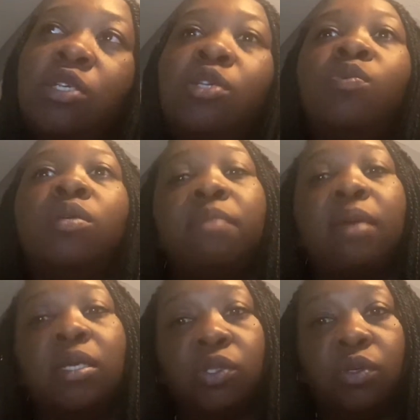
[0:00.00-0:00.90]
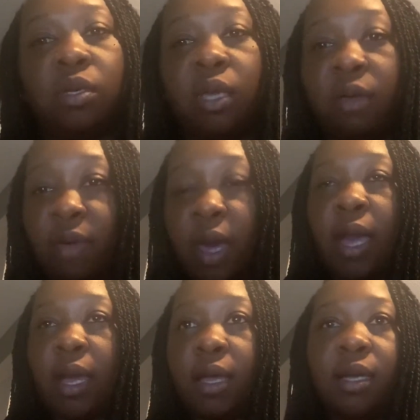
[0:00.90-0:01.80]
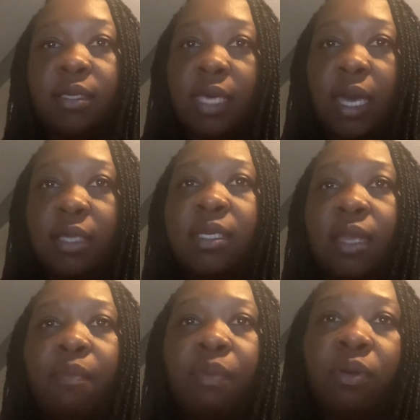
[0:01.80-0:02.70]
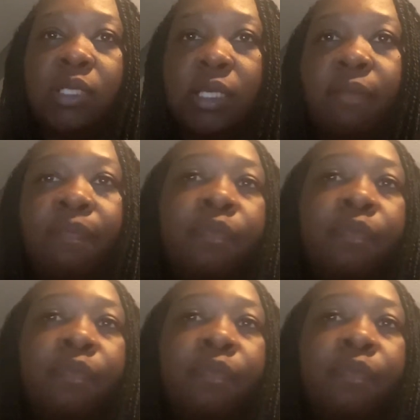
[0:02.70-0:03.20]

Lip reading: you want to make sure you're giving eye contact to that person.